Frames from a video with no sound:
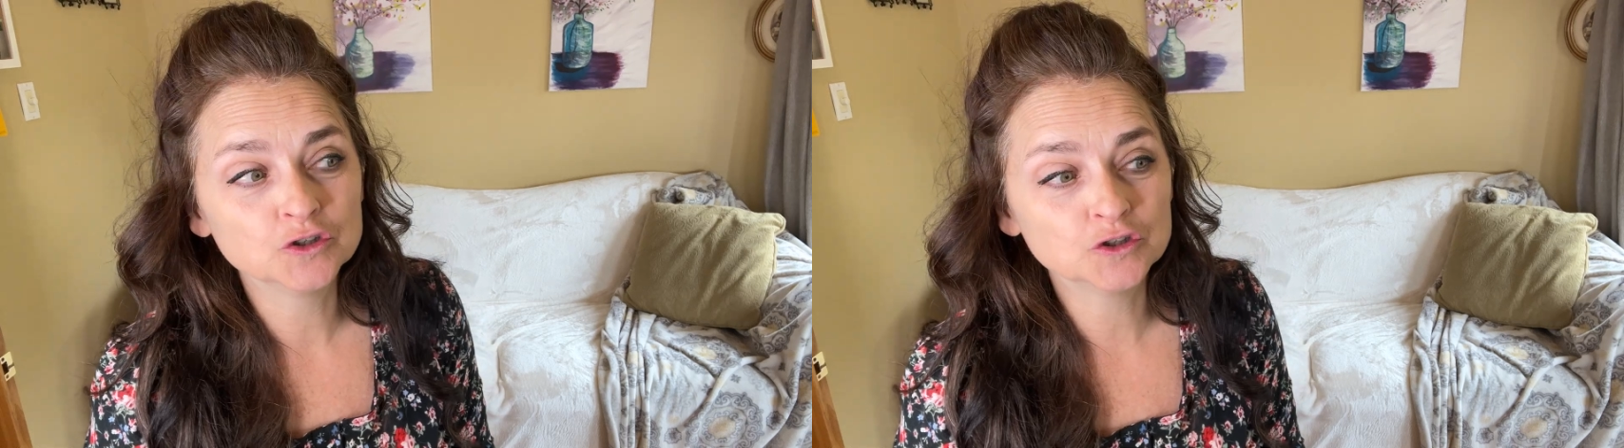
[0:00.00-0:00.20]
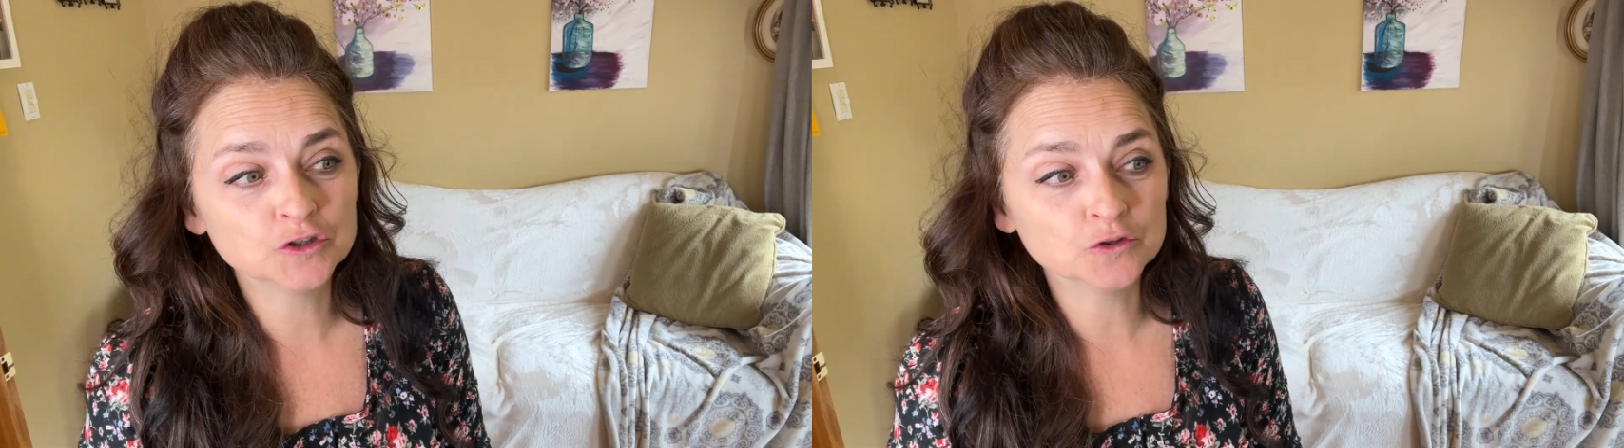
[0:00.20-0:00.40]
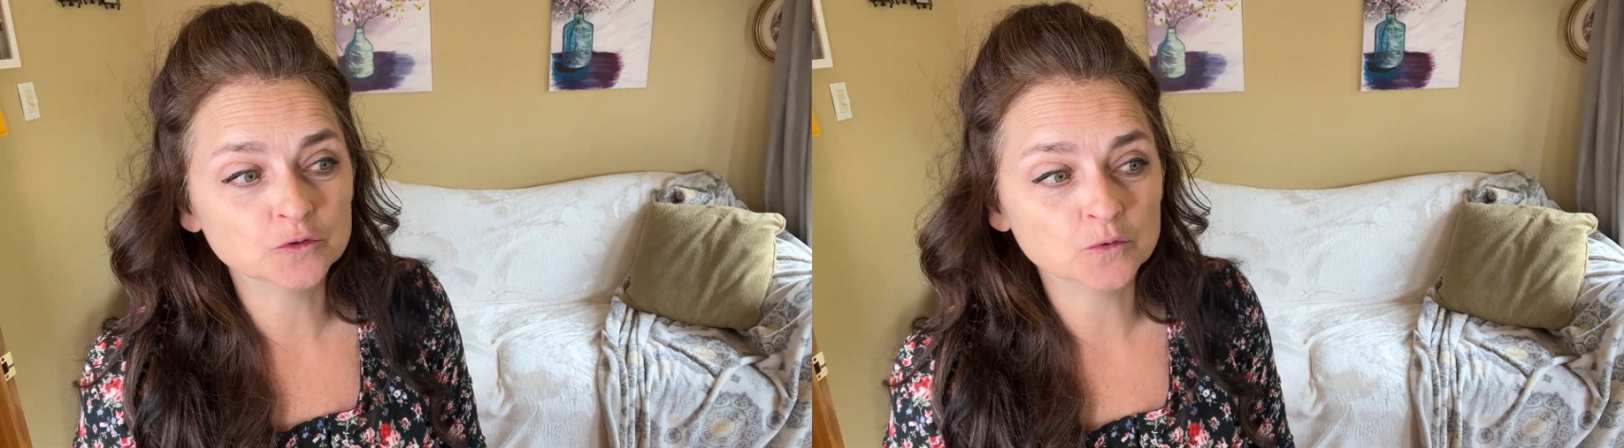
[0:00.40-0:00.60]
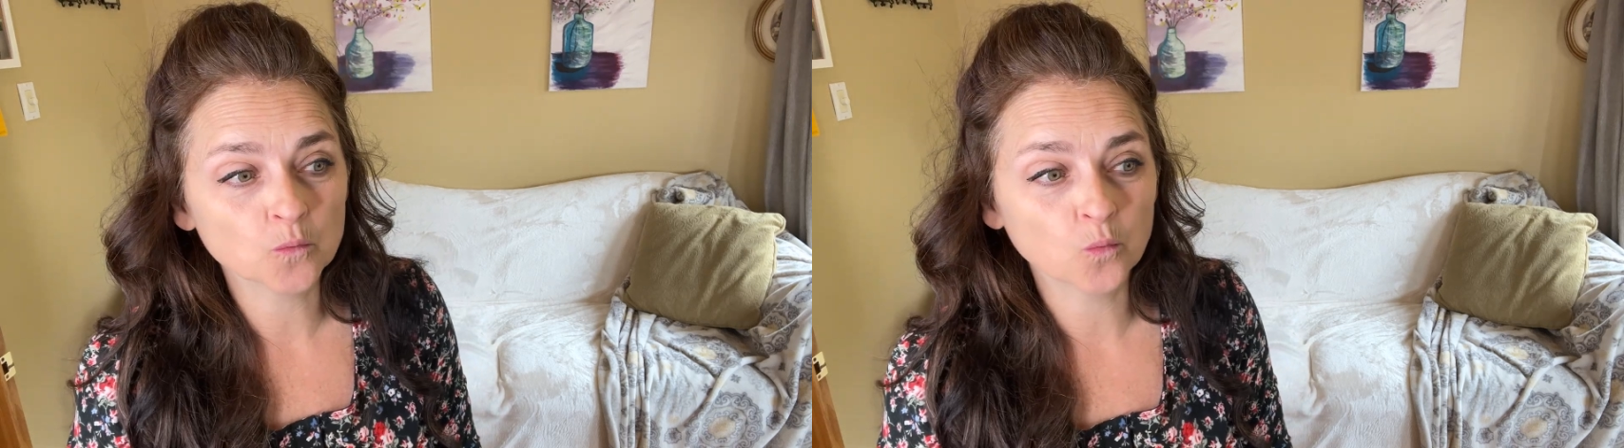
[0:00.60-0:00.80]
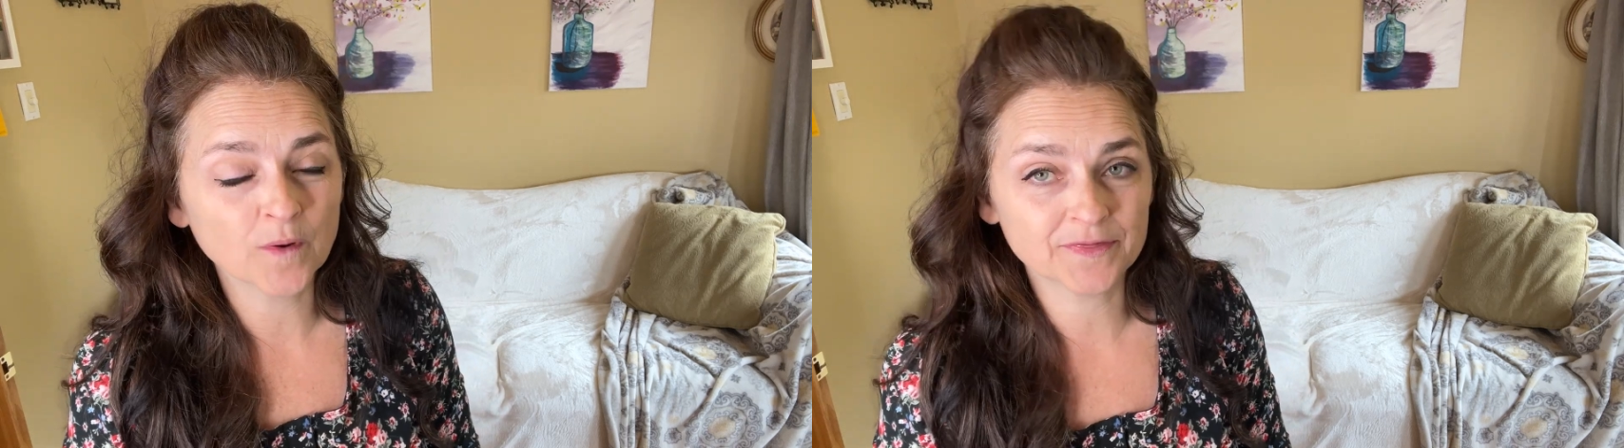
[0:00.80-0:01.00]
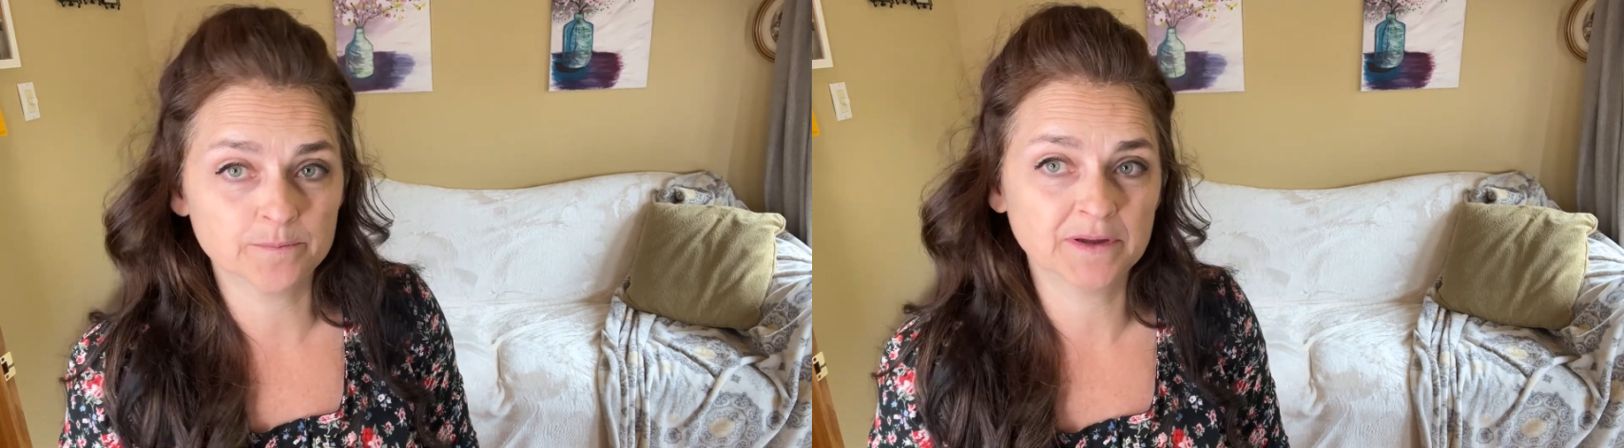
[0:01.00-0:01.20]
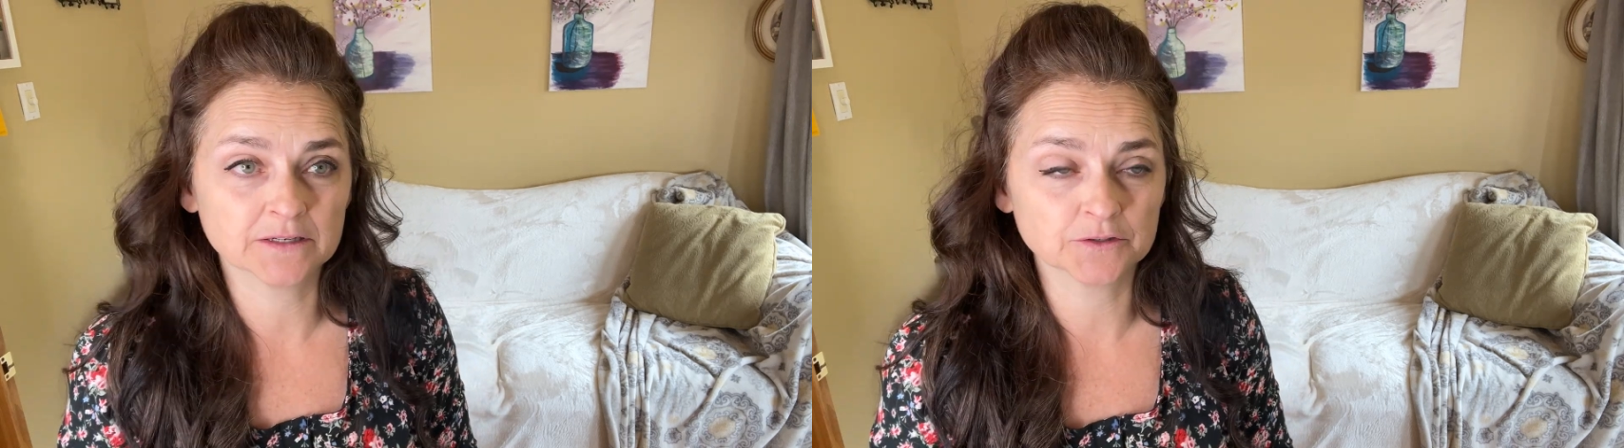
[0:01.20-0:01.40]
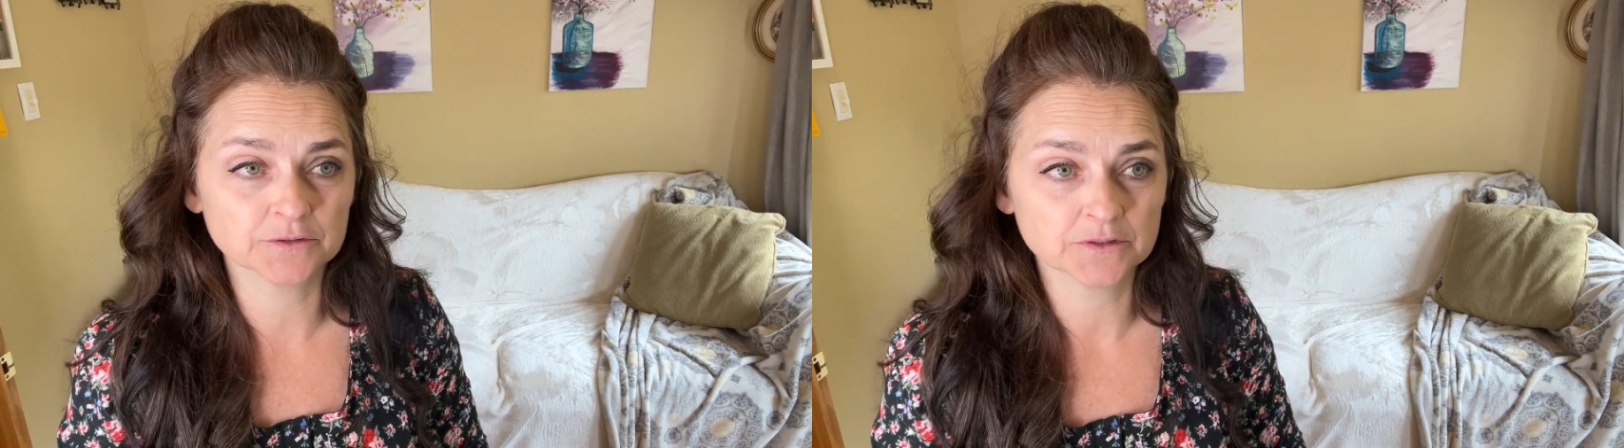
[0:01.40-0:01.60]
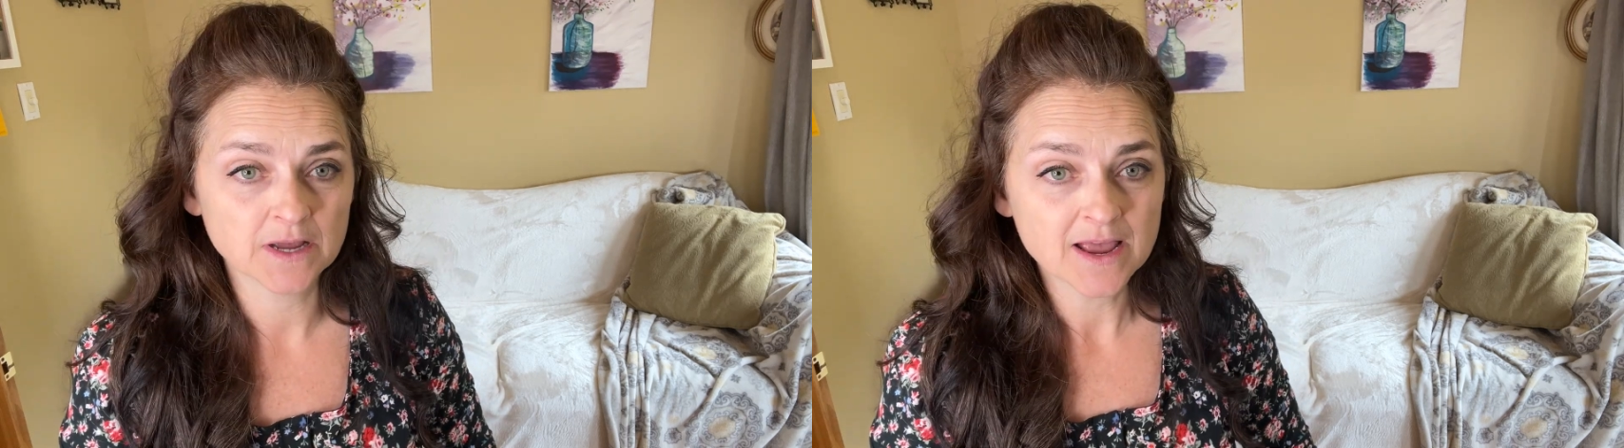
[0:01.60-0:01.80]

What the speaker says: do with the pictures.